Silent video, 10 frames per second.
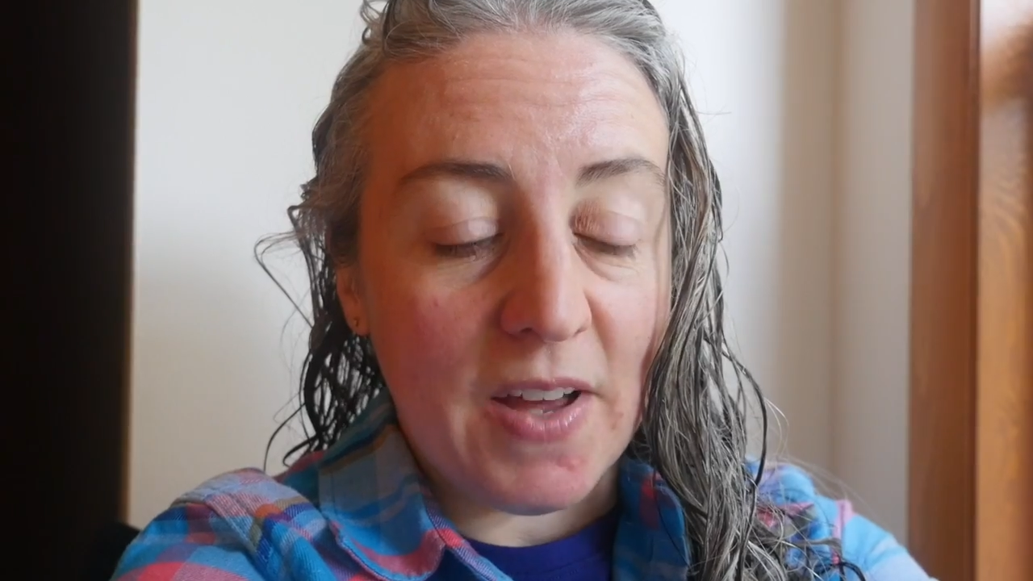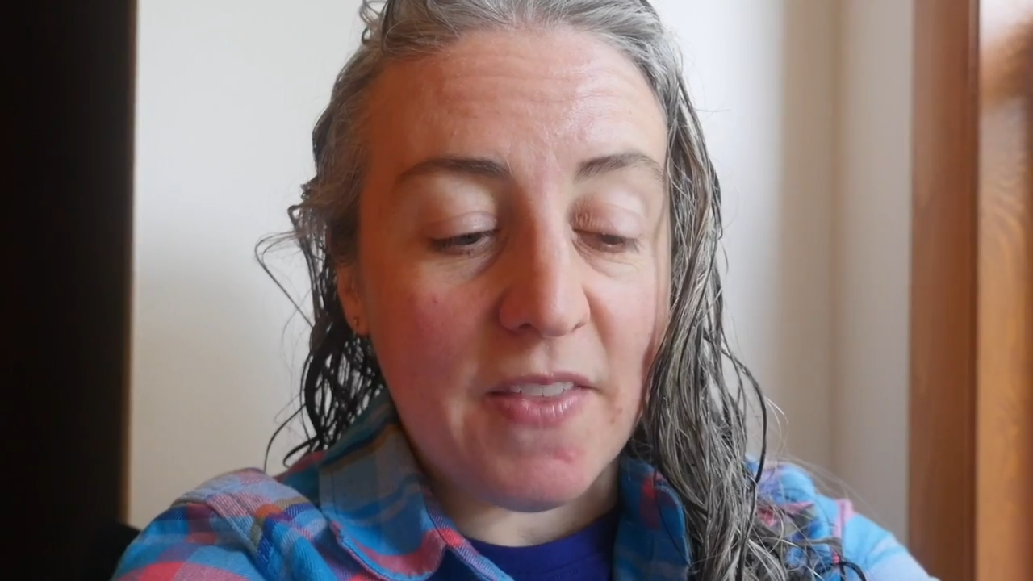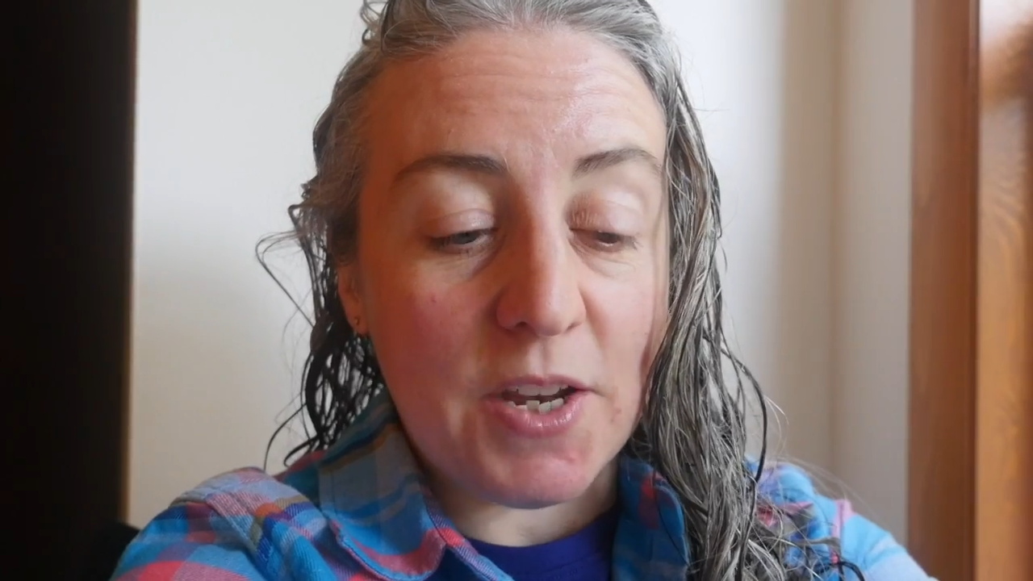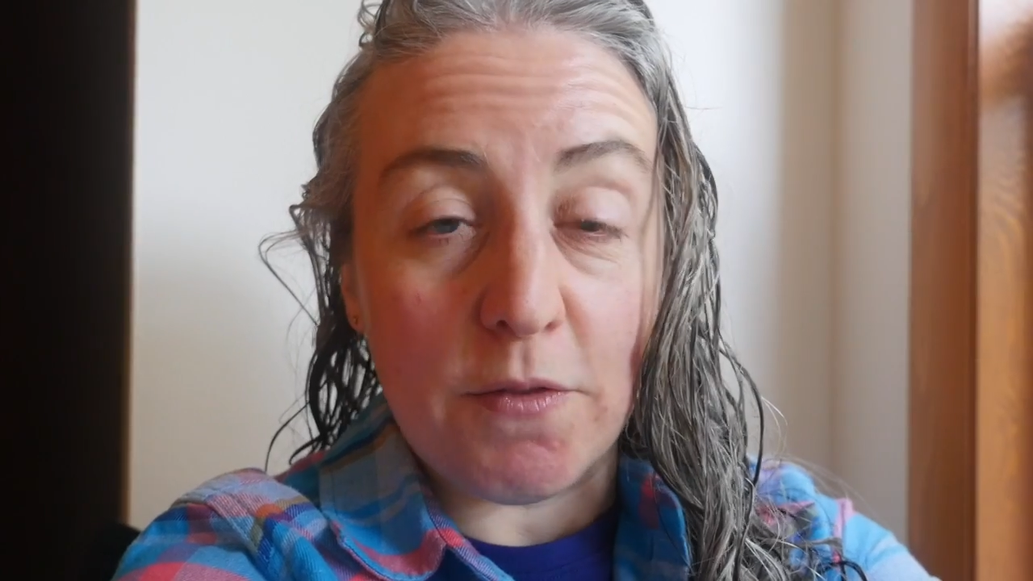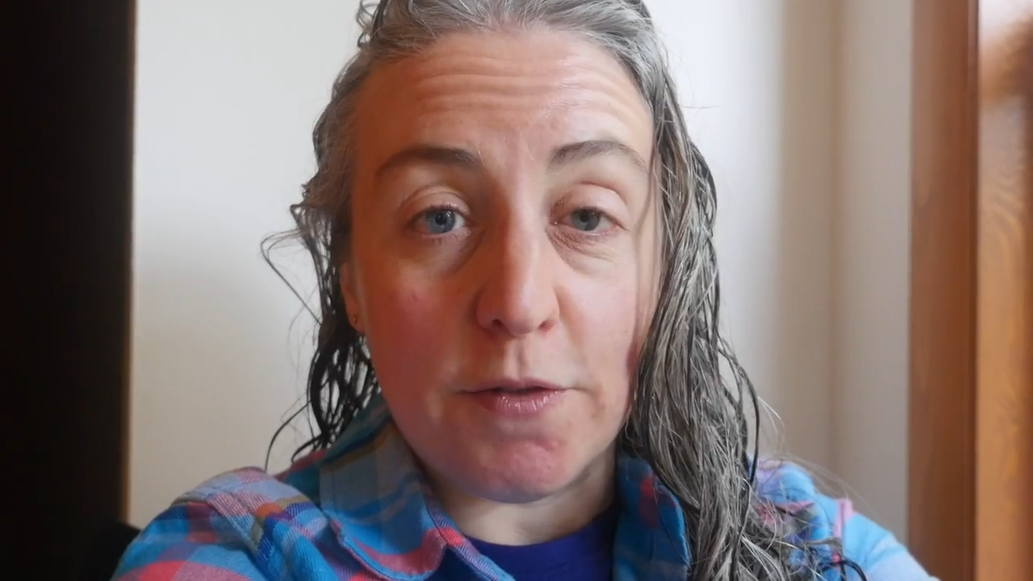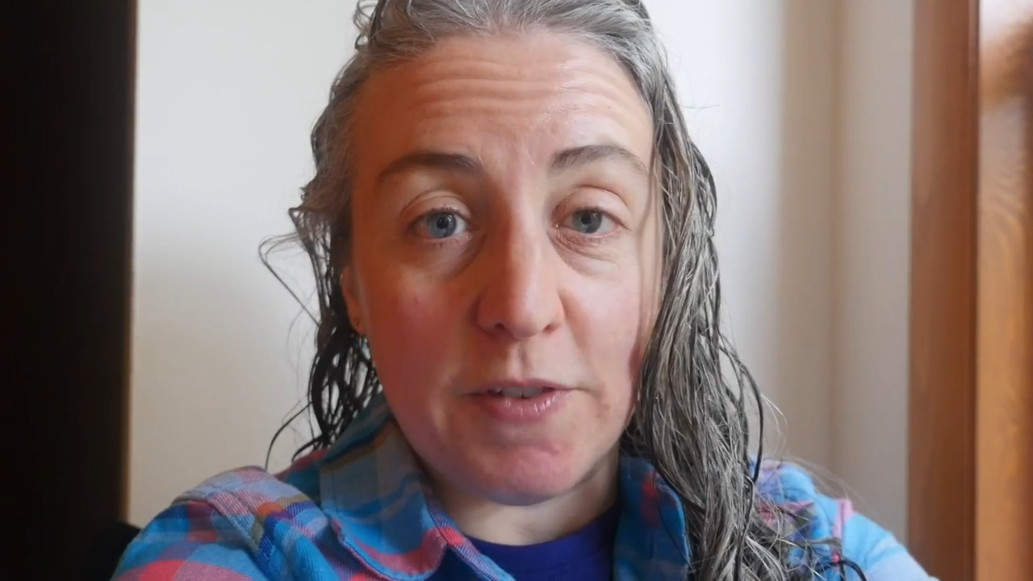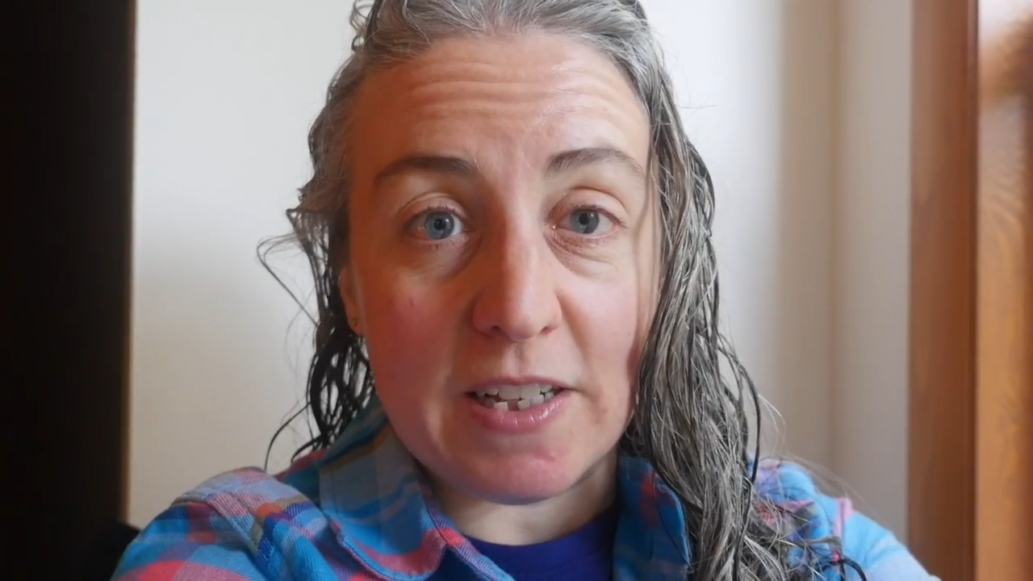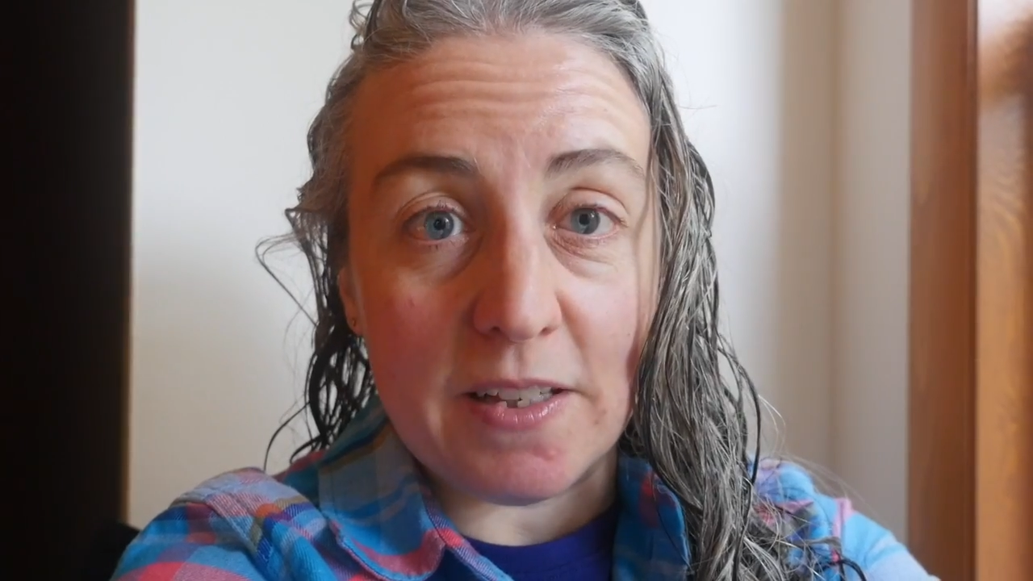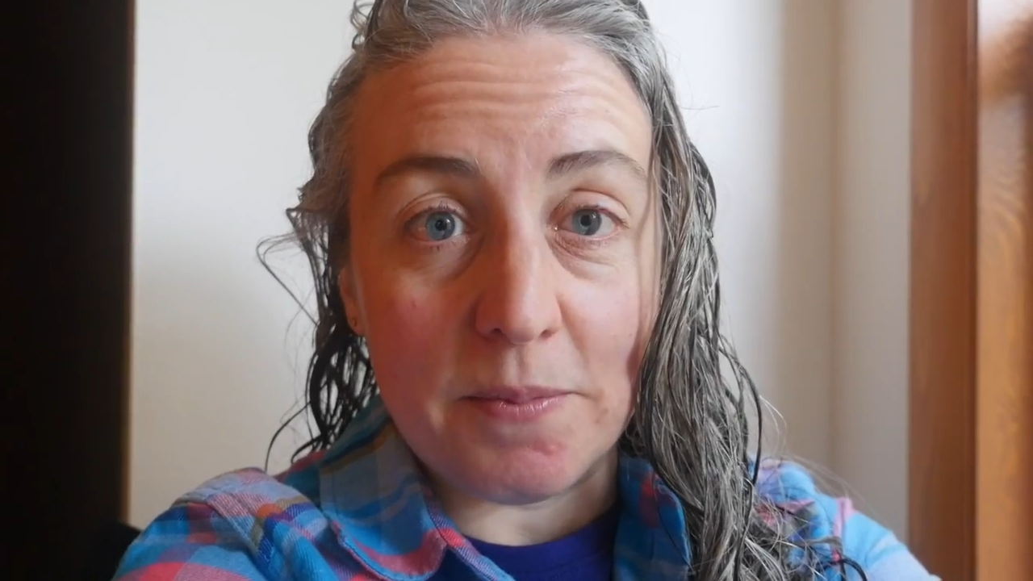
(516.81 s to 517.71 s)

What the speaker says: and then you have to fix